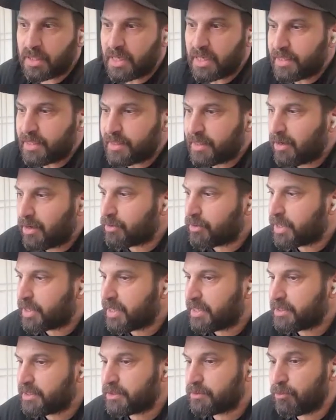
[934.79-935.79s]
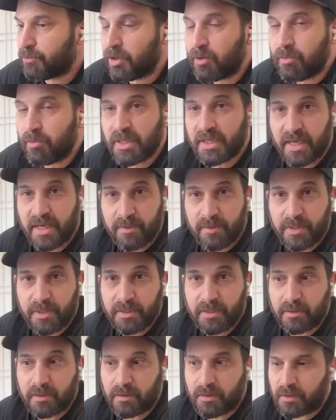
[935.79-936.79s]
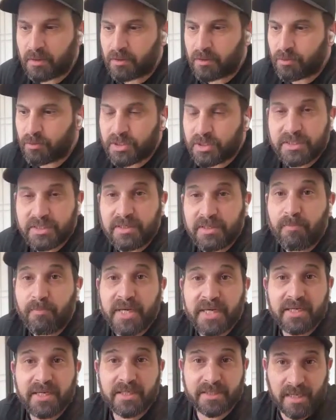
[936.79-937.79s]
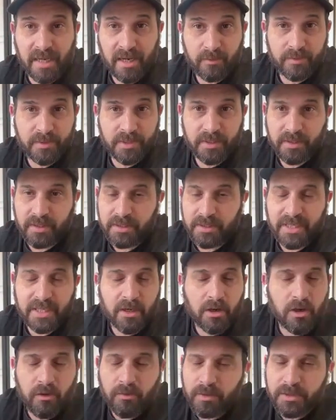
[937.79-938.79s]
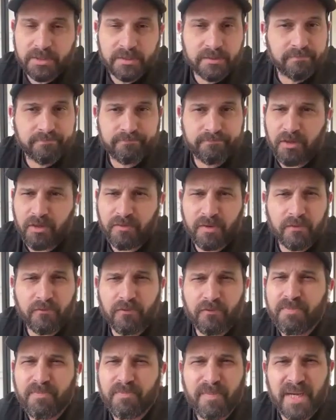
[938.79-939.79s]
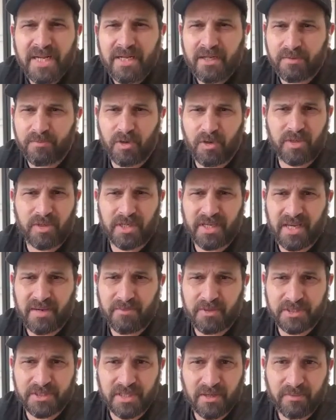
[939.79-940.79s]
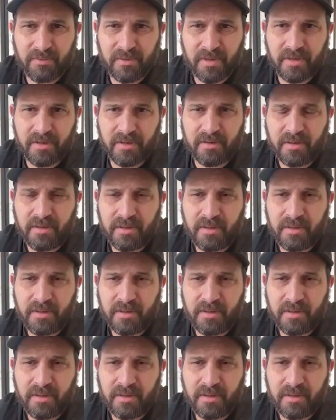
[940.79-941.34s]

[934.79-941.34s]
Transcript: And in our case, mobile gaming, which is the biggest out there. It's like almost over 3 billion mobile gamers out there.